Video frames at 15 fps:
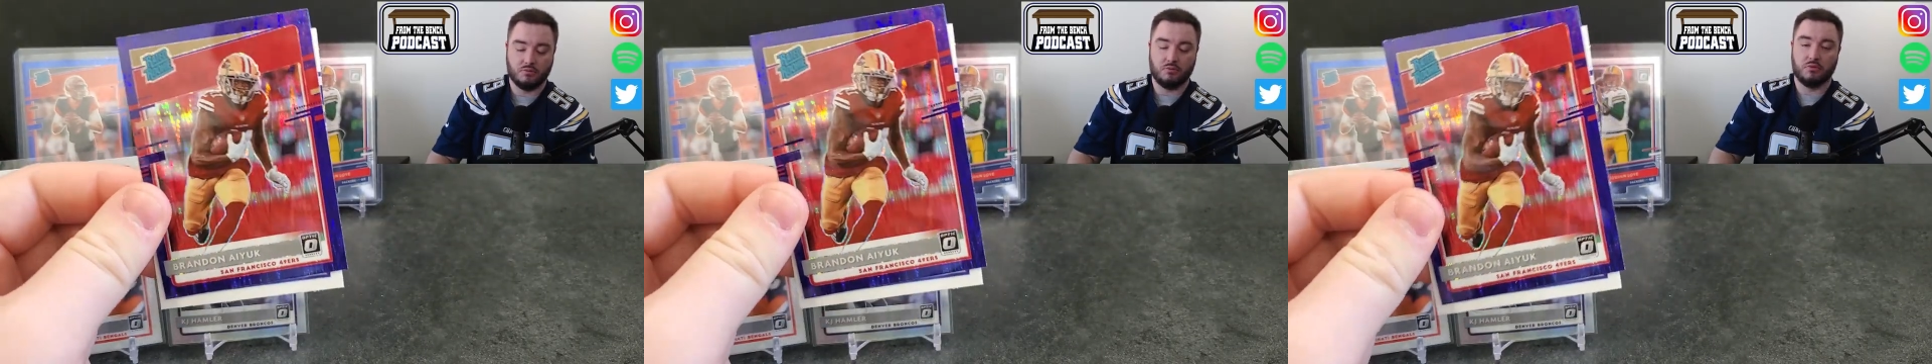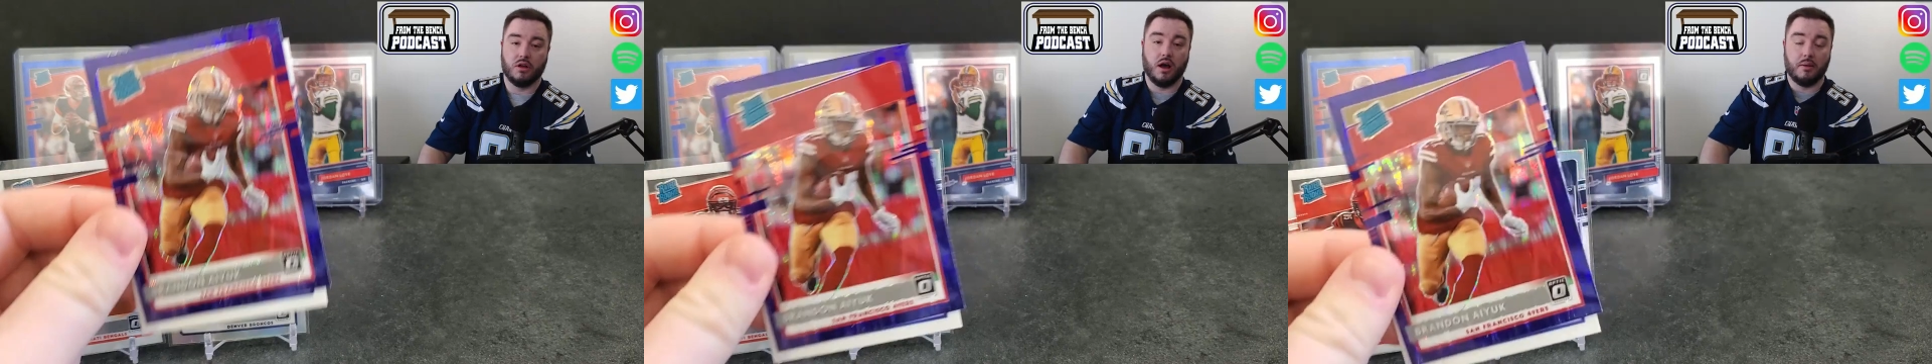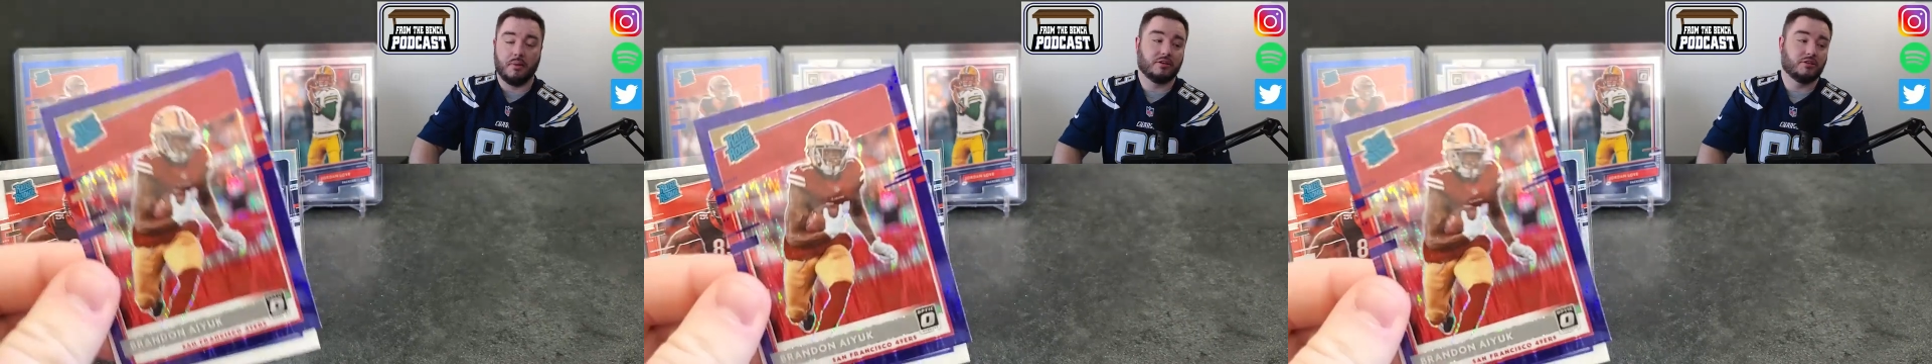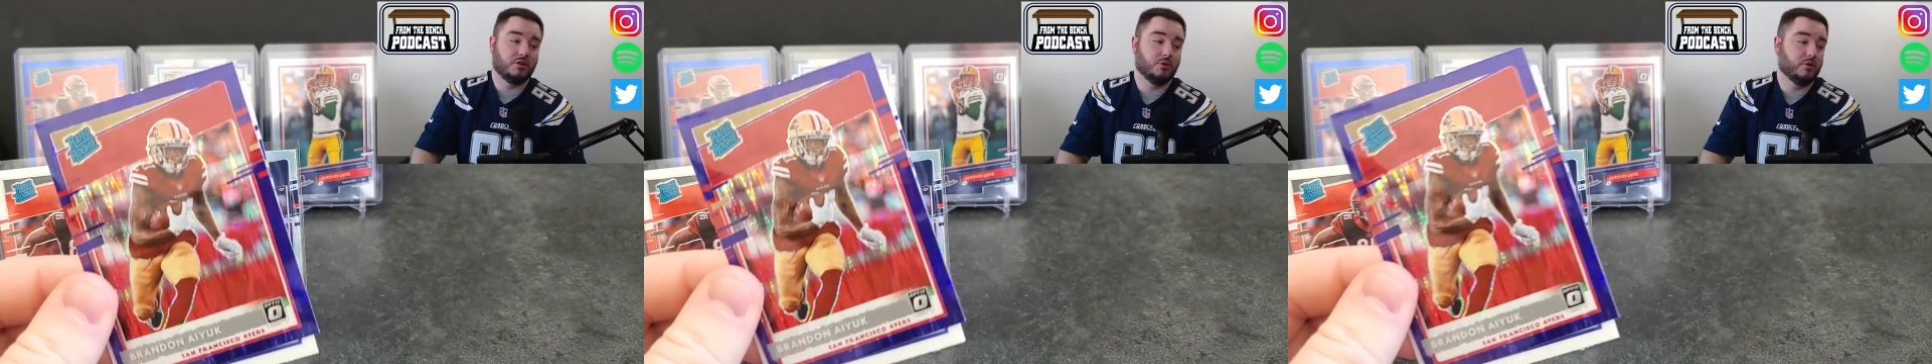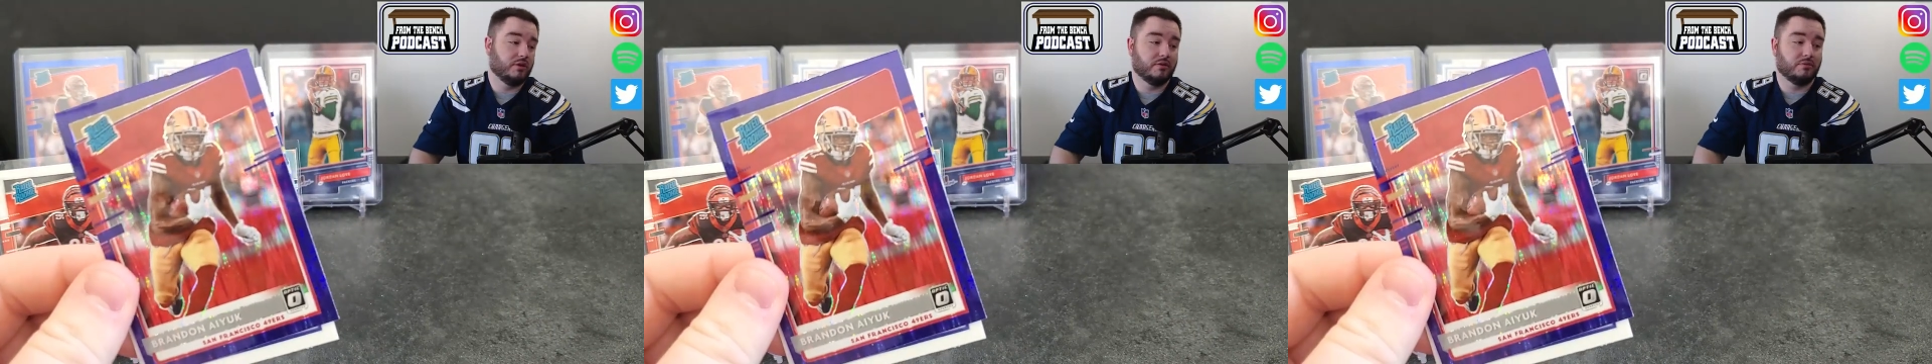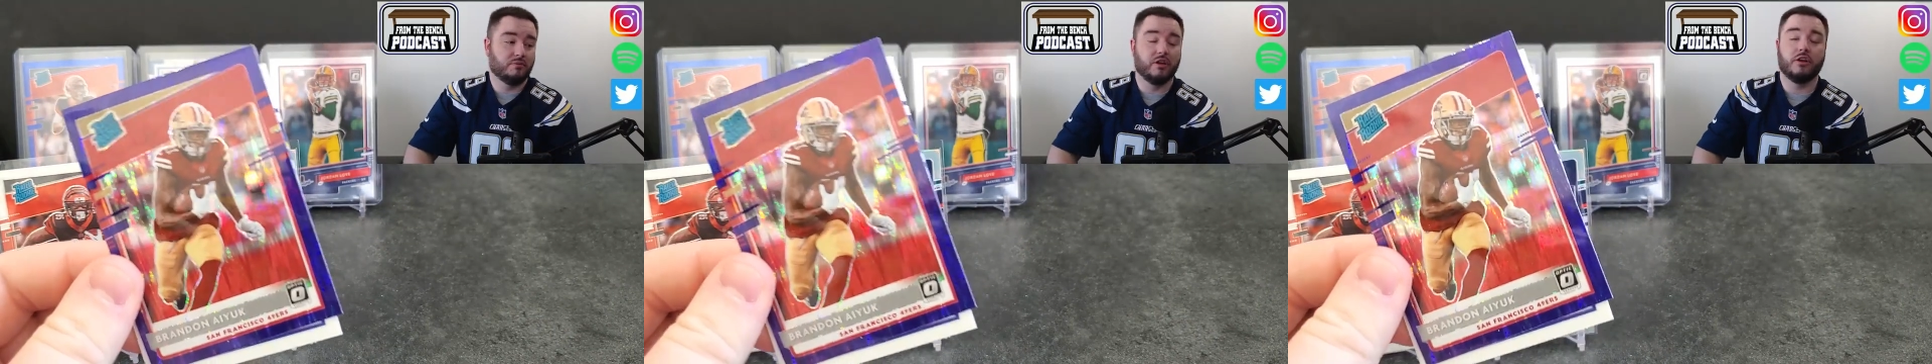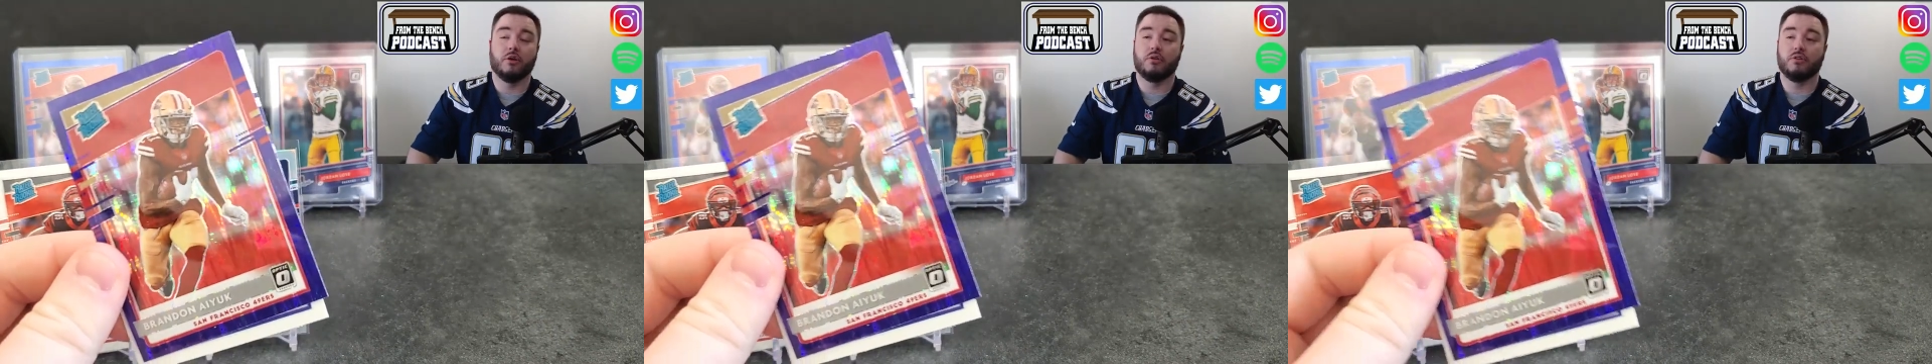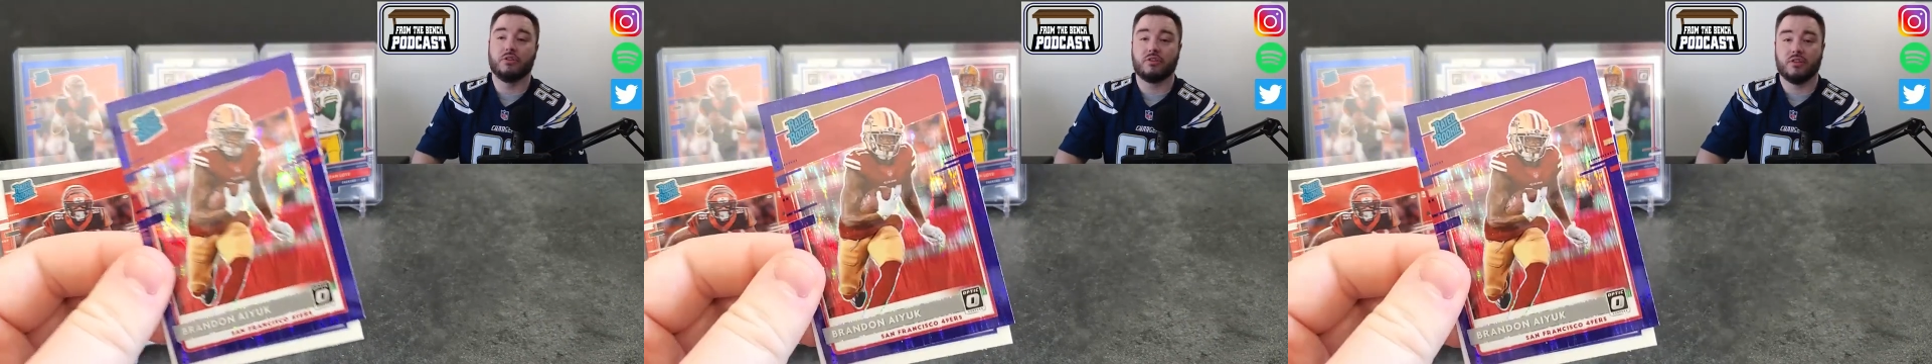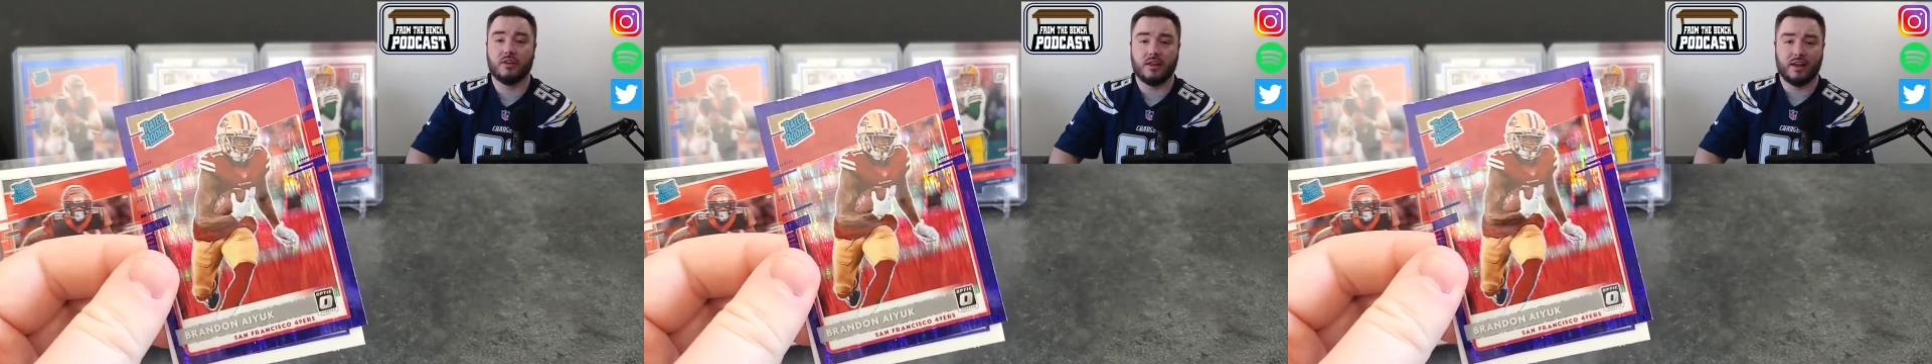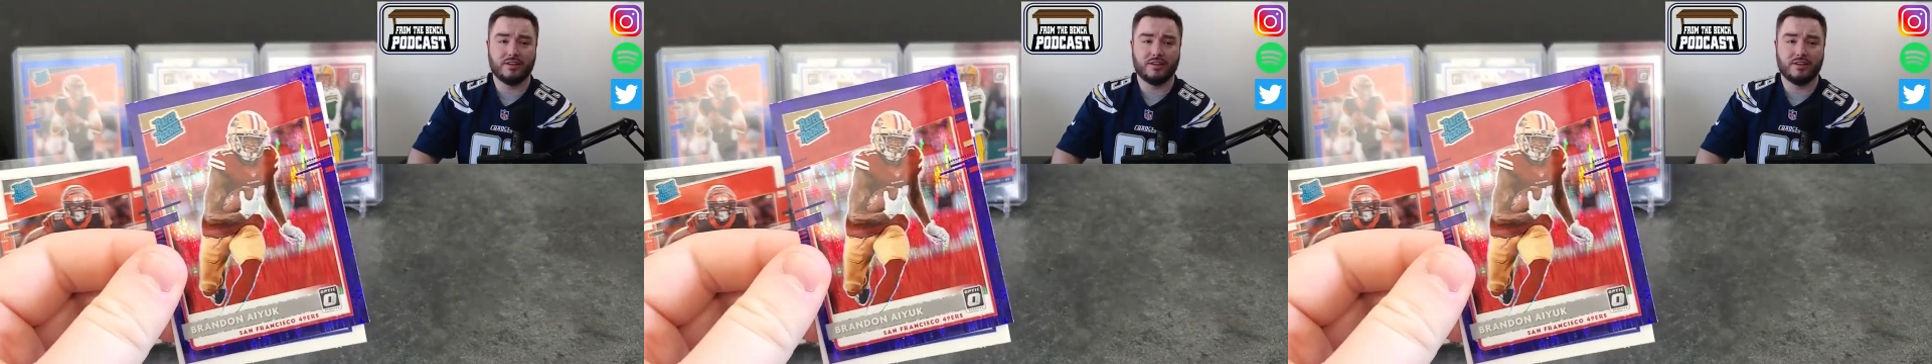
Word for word: I'm actually doing a video during the day,